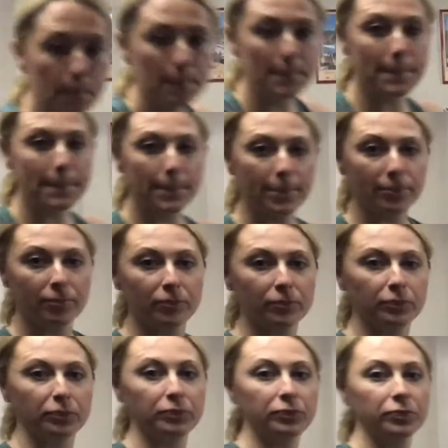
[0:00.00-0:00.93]
don't
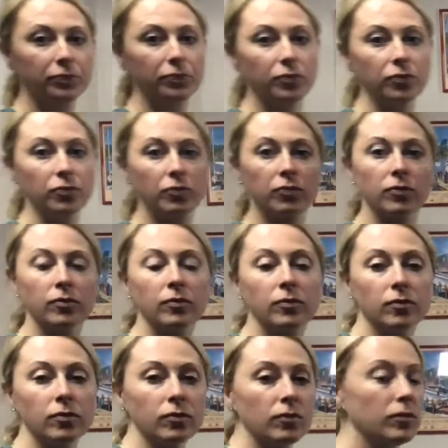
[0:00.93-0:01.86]
have it
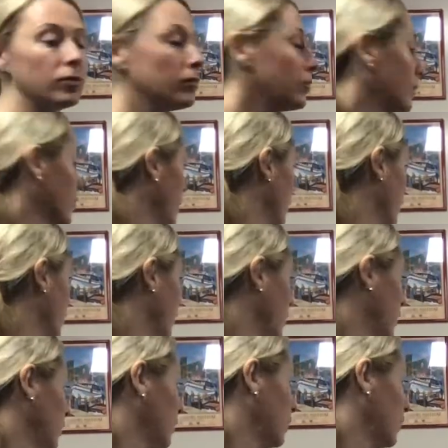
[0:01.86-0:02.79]
because we
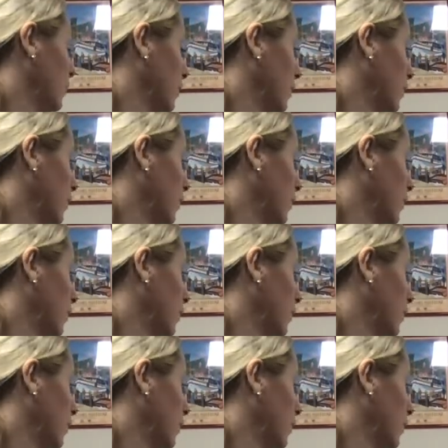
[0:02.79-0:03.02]
haven't